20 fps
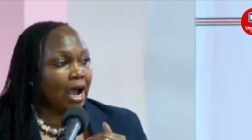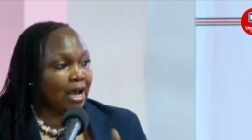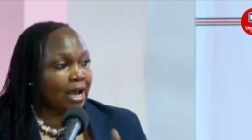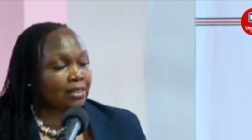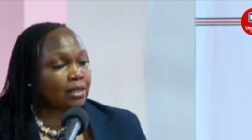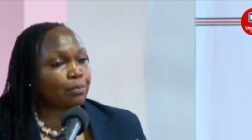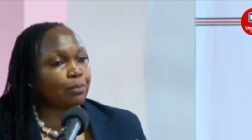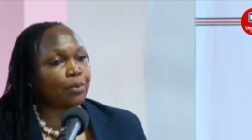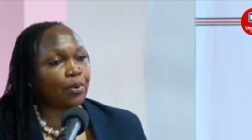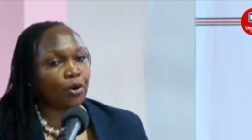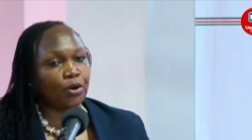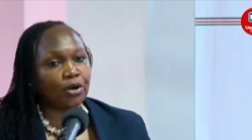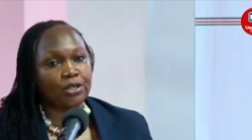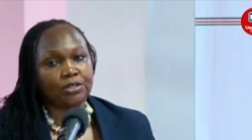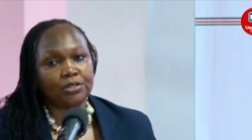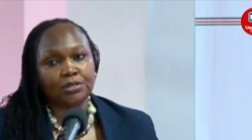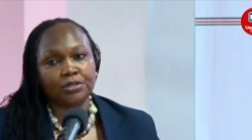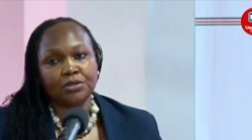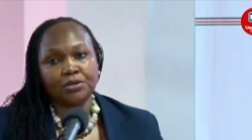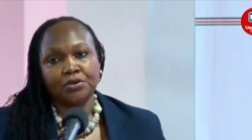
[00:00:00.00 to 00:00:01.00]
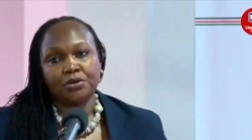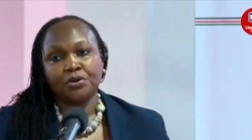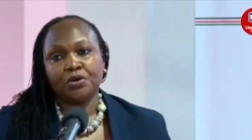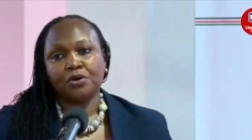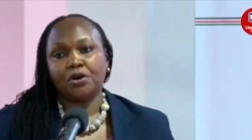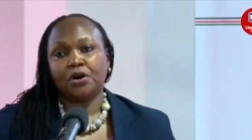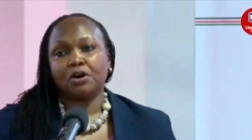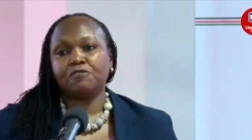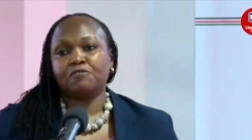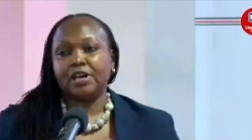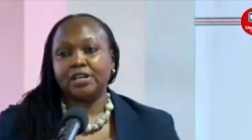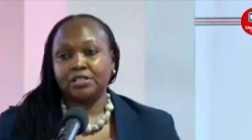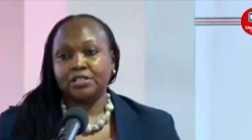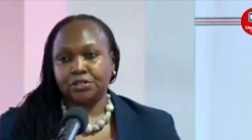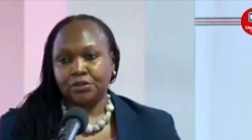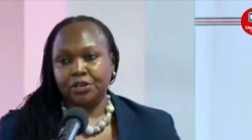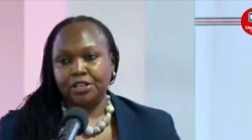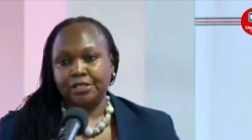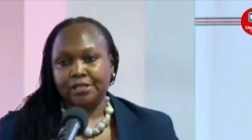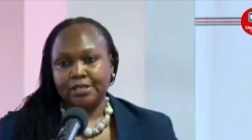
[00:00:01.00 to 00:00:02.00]
at the point of
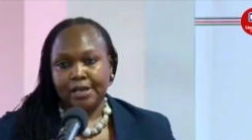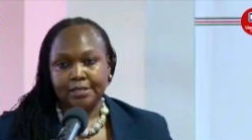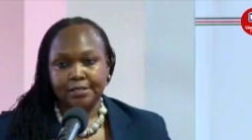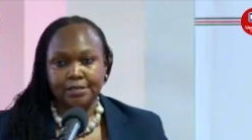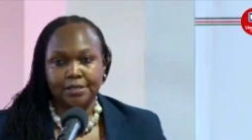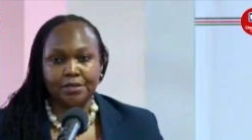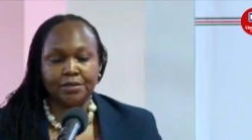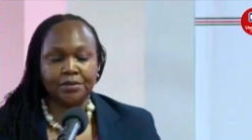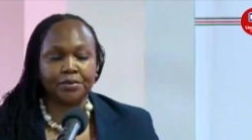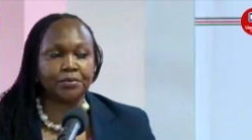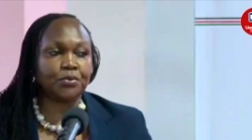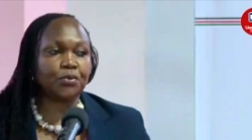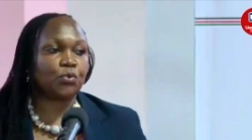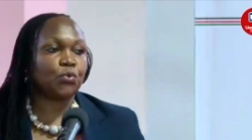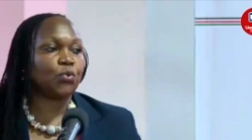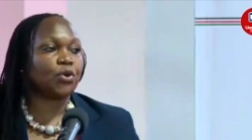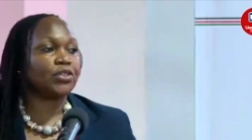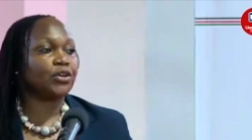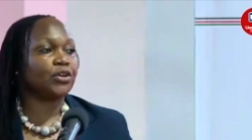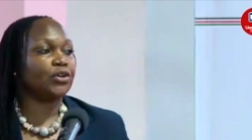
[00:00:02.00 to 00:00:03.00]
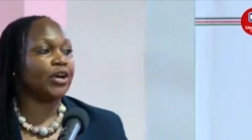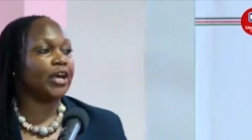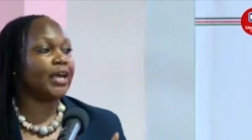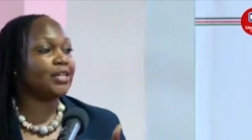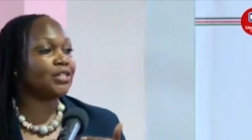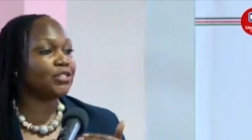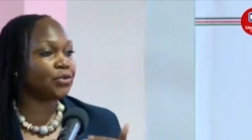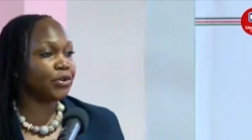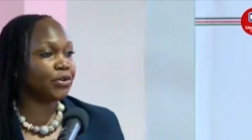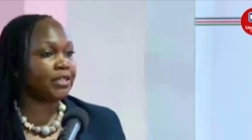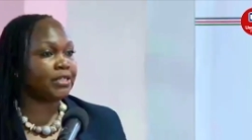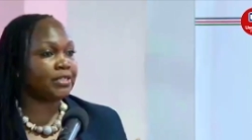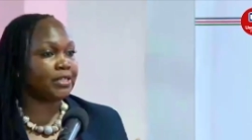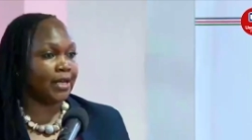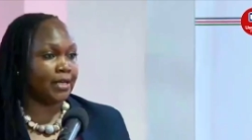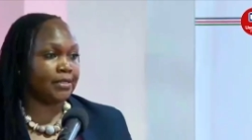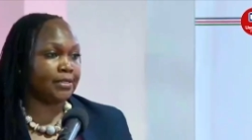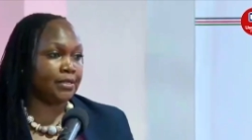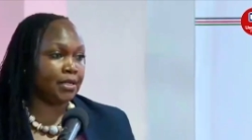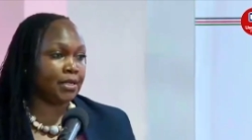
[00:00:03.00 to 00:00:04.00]
entering data, whether you're entering
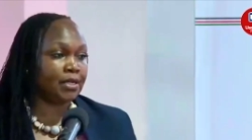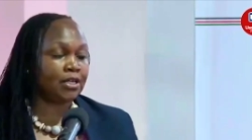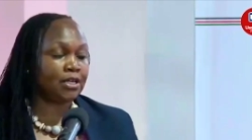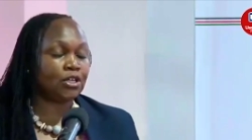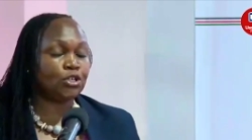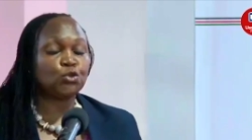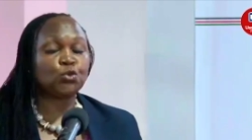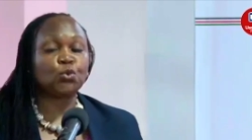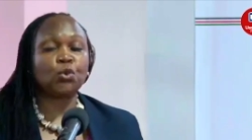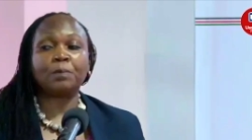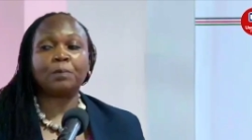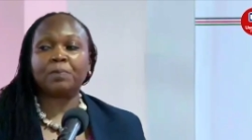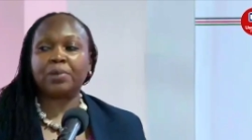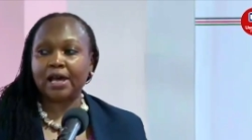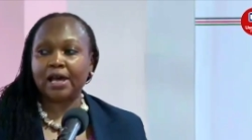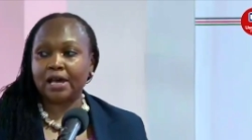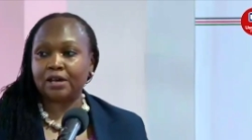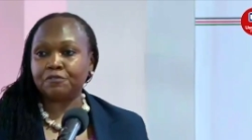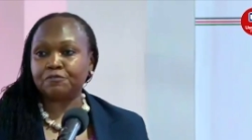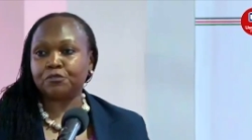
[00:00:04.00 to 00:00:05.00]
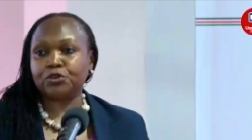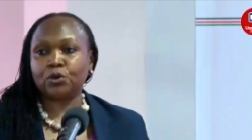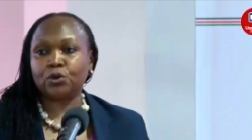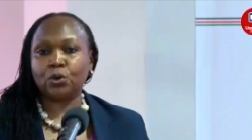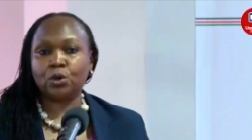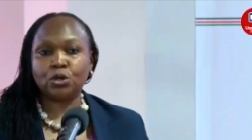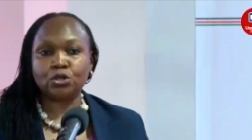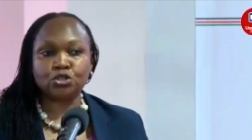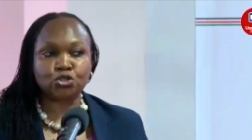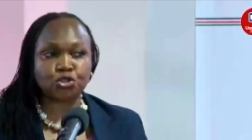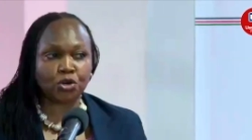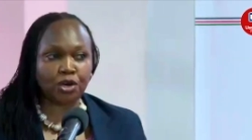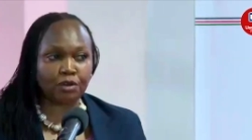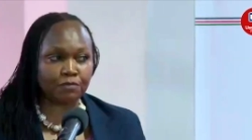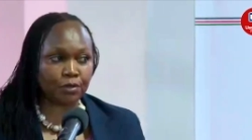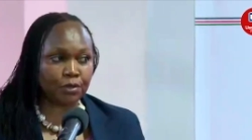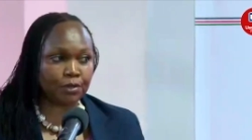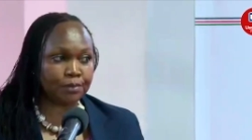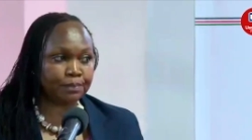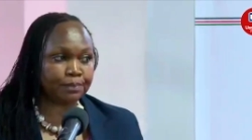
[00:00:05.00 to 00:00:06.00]
data to apply for your own
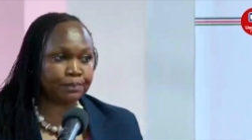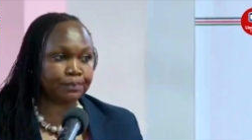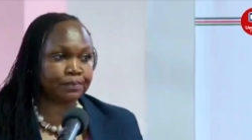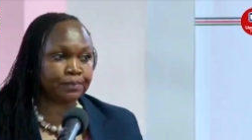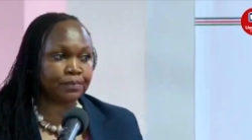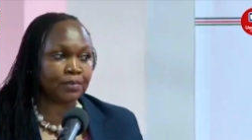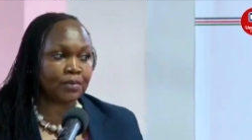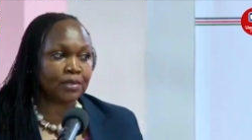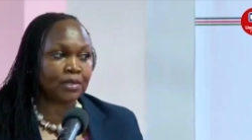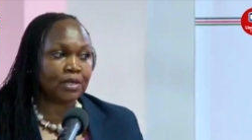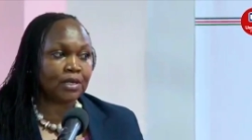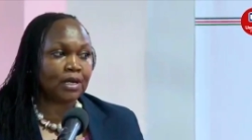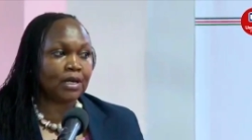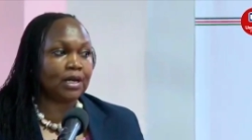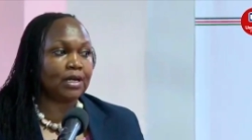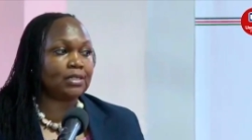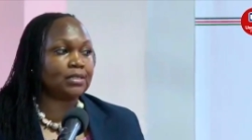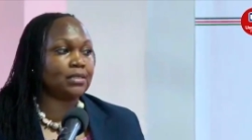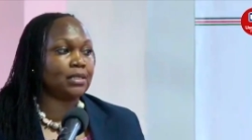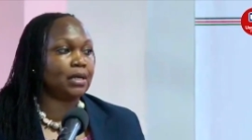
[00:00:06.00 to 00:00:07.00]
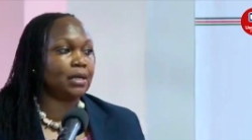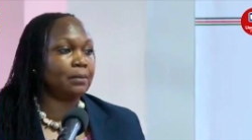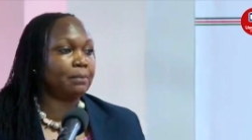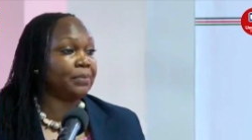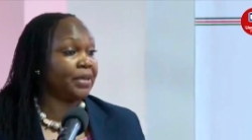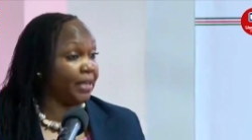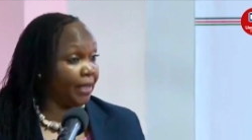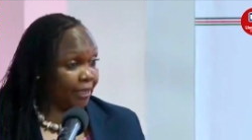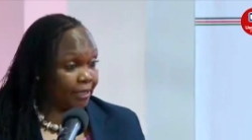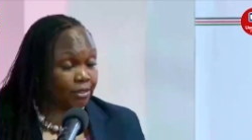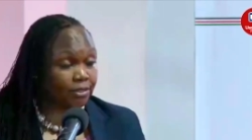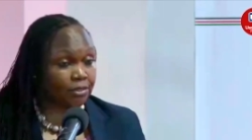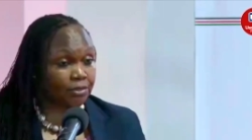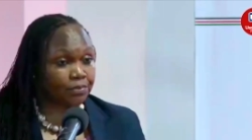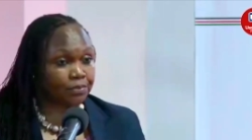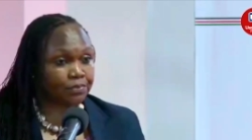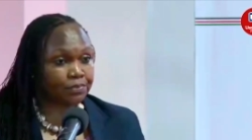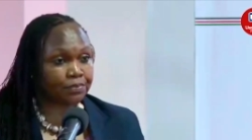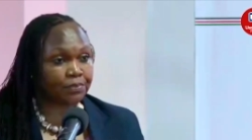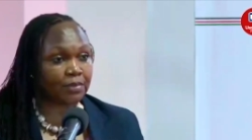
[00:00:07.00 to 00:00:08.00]
travel as a
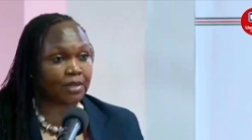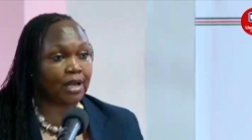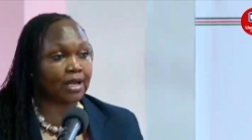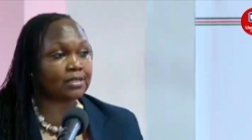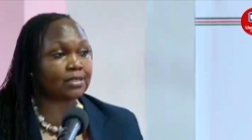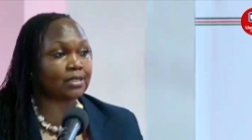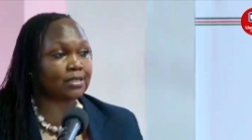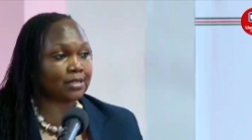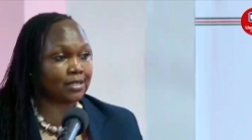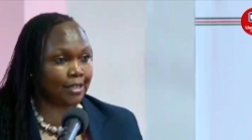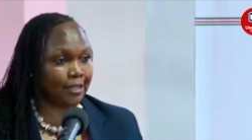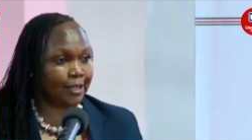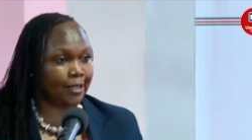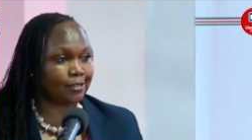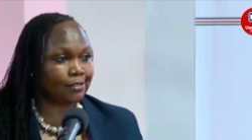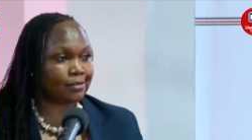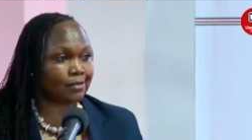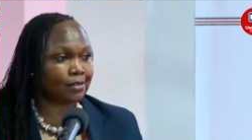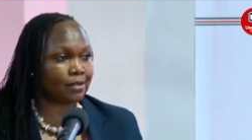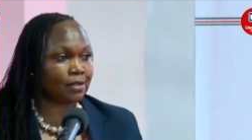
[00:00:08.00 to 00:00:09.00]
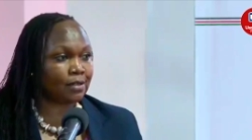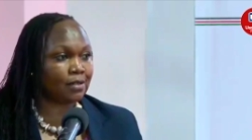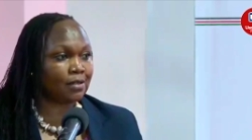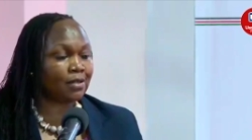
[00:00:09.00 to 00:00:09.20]
PS, as a CS,